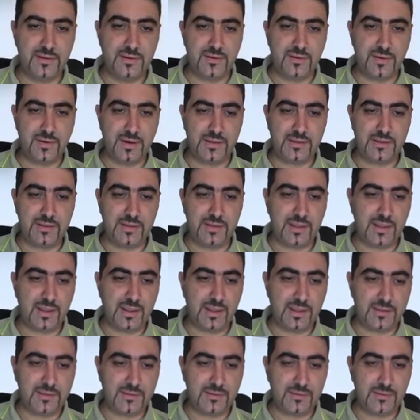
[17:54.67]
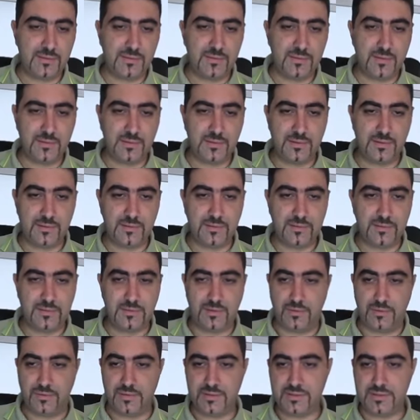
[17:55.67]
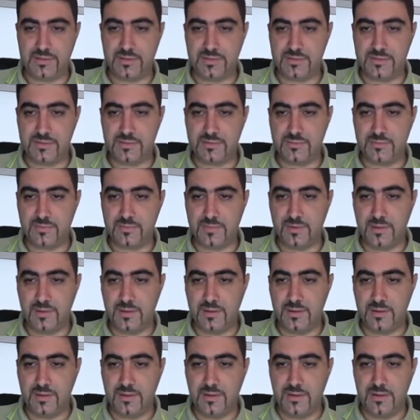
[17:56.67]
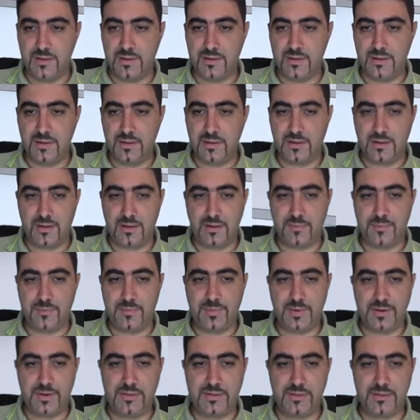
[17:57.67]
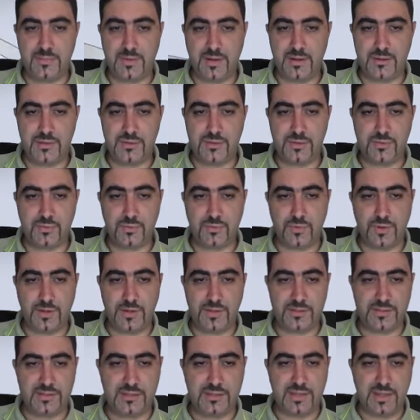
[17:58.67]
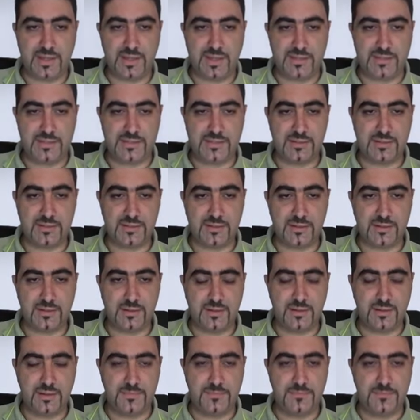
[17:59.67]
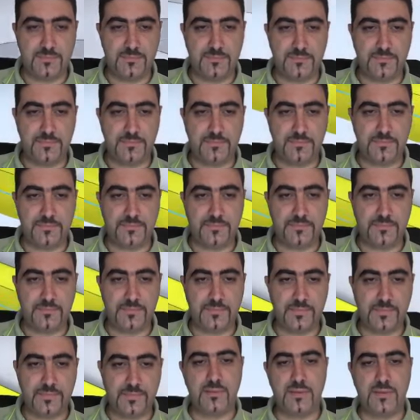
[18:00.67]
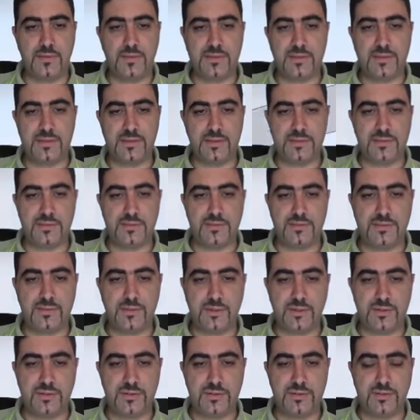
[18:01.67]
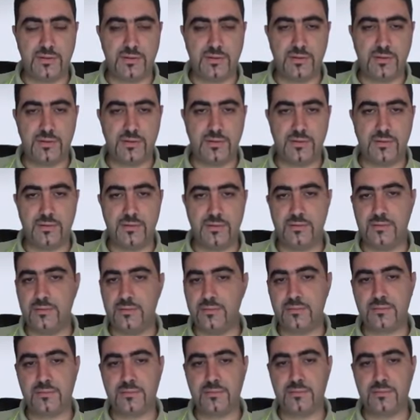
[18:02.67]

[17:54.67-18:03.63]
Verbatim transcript: right? And, you know, this is uh, pretty much what it says. Um, this is just uh,